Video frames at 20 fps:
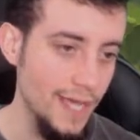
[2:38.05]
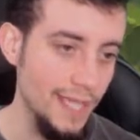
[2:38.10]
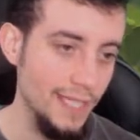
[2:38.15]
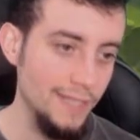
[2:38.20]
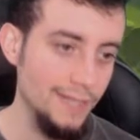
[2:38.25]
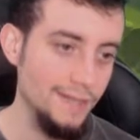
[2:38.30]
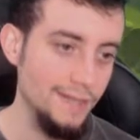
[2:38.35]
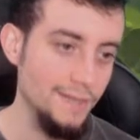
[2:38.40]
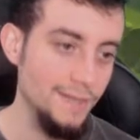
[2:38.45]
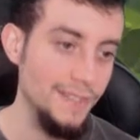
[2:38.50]

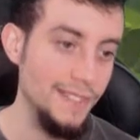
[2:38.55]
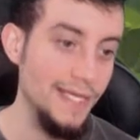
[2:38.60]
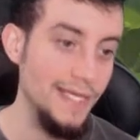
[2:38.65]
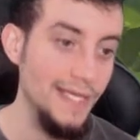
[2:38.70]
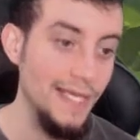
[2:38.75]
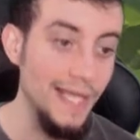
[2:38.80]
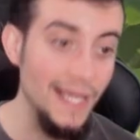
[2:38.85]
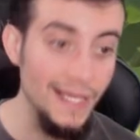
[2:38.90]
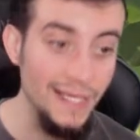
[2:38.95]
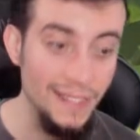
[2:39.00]
And it summons
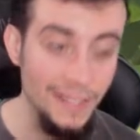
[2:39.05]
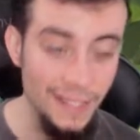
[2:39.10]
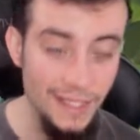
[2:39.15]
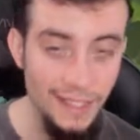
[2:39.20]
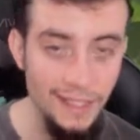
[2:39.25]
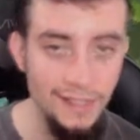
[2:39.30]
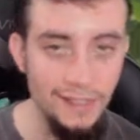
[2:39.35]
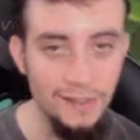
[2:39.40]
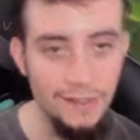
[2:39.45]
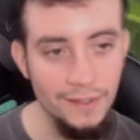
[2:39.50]
a
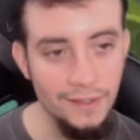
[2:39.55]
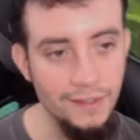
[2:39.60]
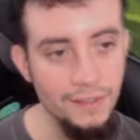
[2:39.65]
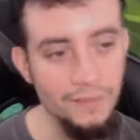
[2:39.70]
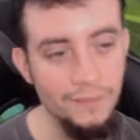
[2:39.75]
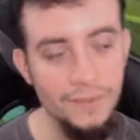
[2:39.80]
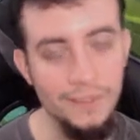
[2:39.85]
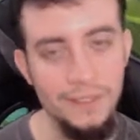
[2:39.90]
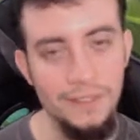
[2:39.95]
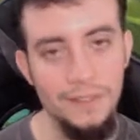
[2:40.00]
8/8
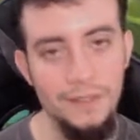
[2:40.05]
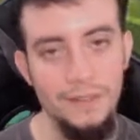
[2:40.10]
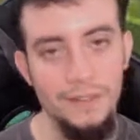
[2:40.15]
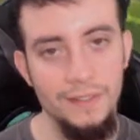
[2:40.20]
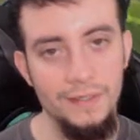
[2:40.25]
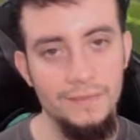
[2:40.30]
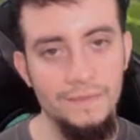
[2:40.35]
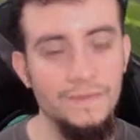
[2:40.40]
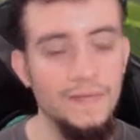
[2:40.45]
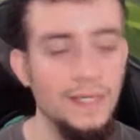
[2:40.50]
Guardian with Taunt
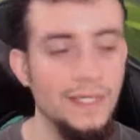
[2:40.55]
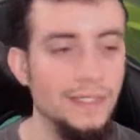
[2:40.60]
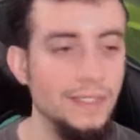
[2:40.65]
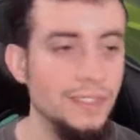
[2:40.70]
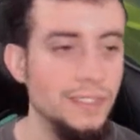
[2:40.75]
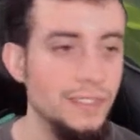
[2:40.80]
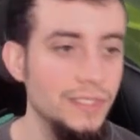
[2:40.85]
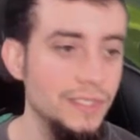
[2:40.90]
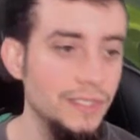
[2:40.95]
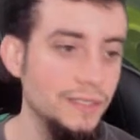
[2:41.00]
and Divine
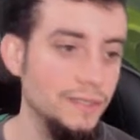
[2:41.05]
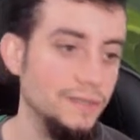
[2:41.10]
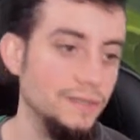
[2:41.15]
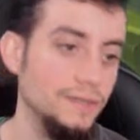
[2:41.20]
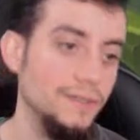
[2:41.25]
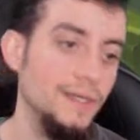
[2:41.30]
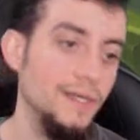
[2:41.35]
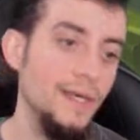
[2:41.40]
Shield.